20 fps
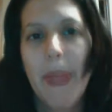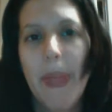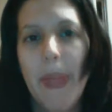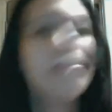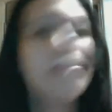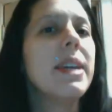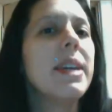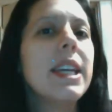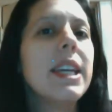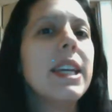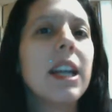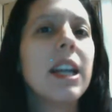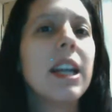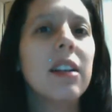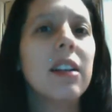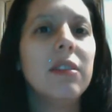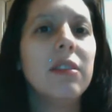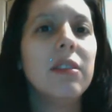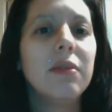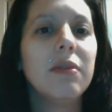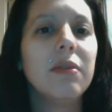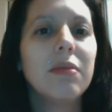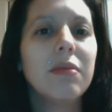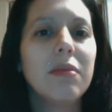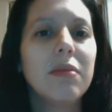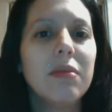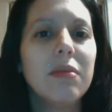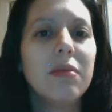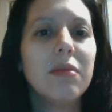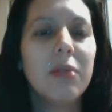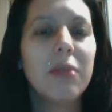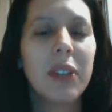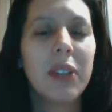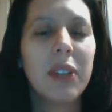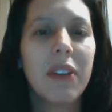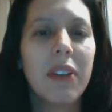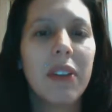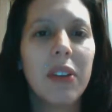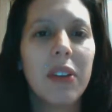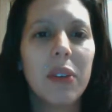being
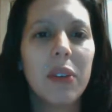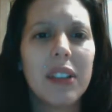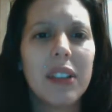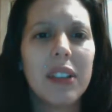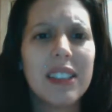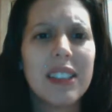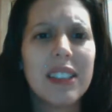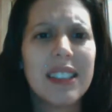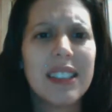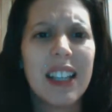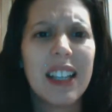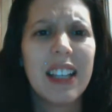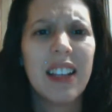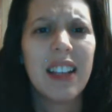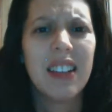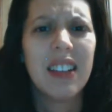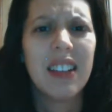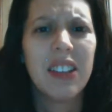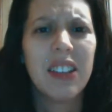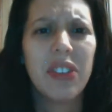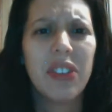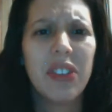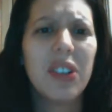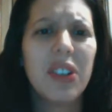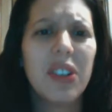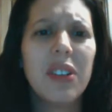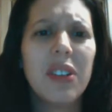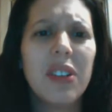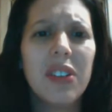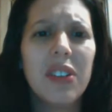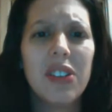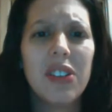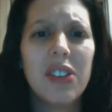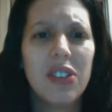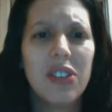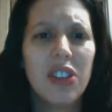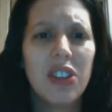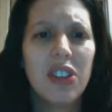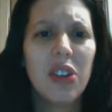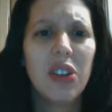whatever the word is, like difficult. So
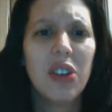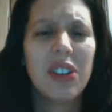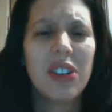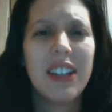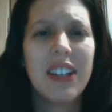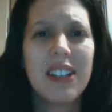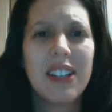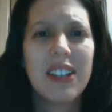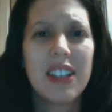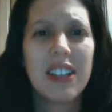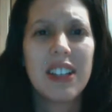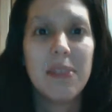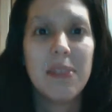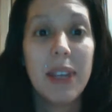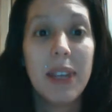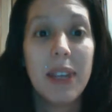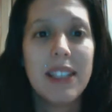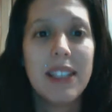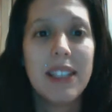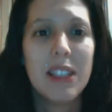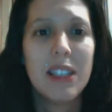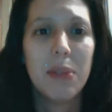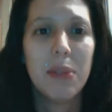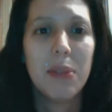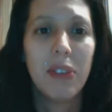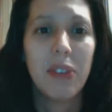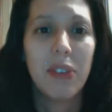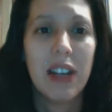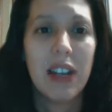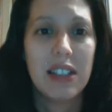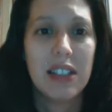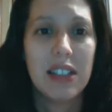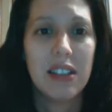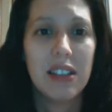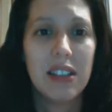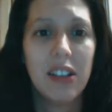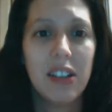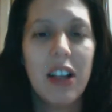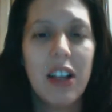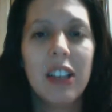she goes and tells the main
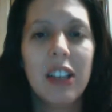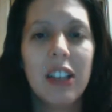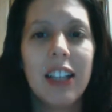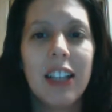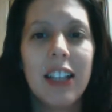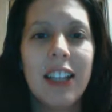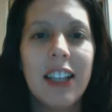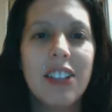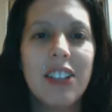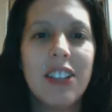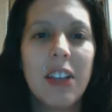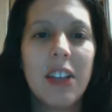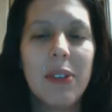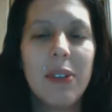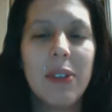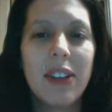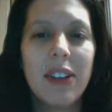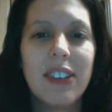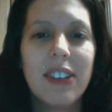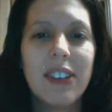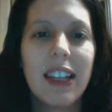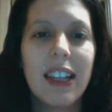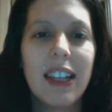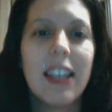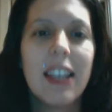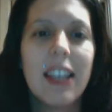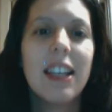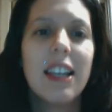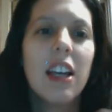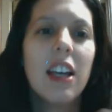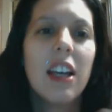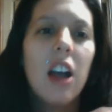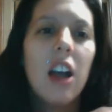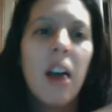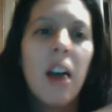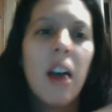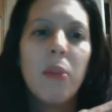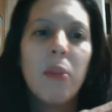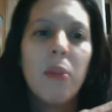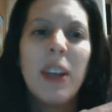supervisor, and then she comes back. She's like,
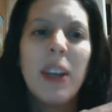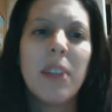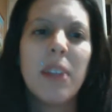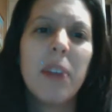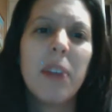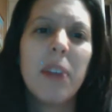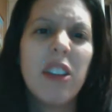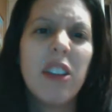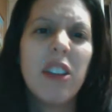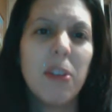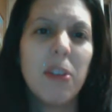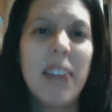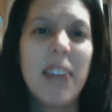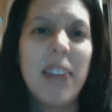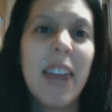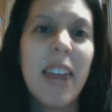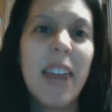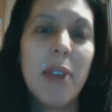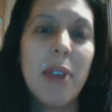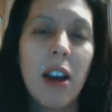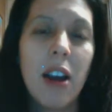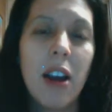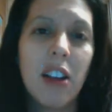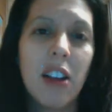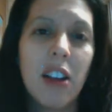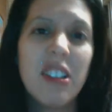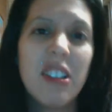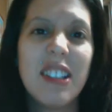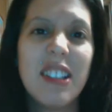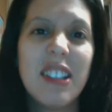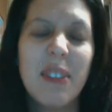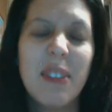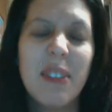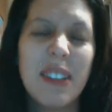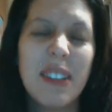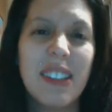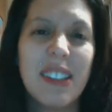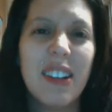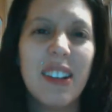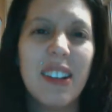wait in the break room, Tammy or Christy wants
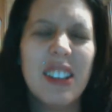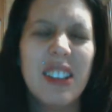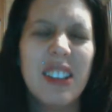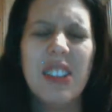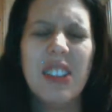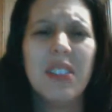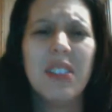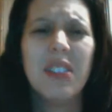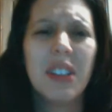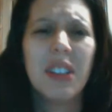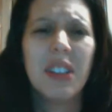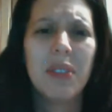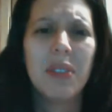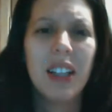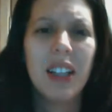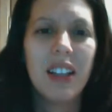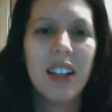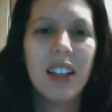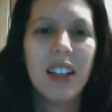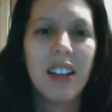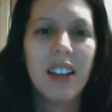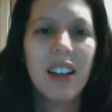to talk to you. And I'm like,